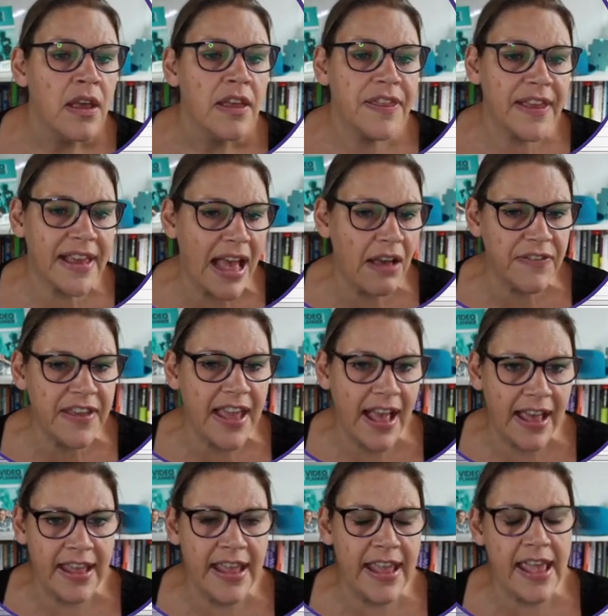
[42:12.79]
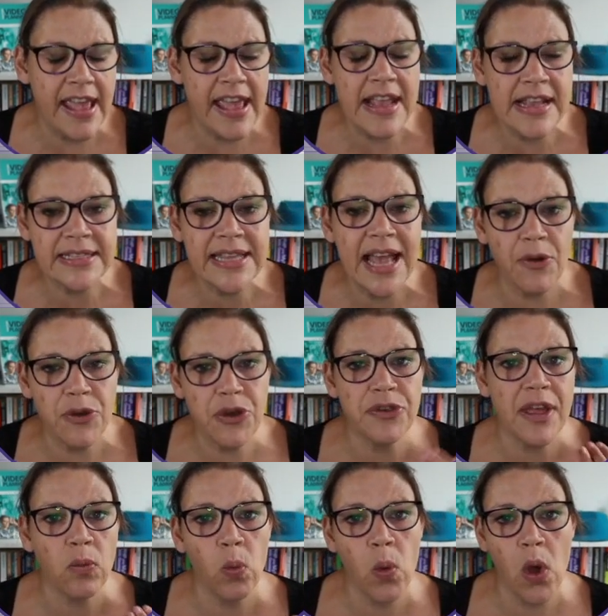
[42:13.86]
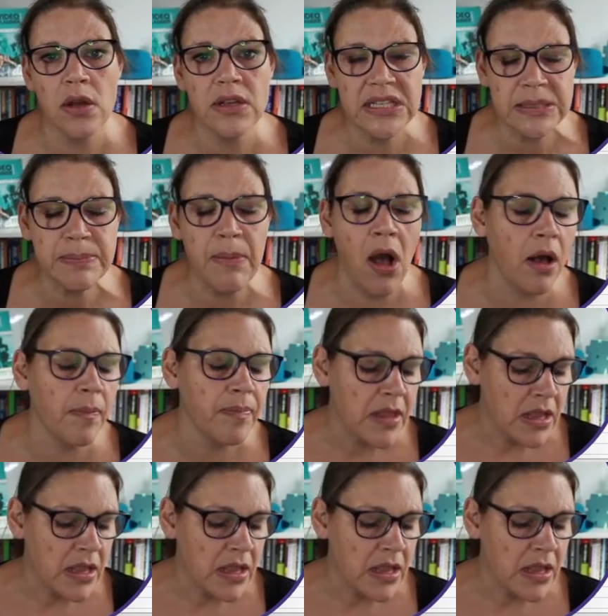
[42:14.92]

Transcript: The caveat here is how you then work smart.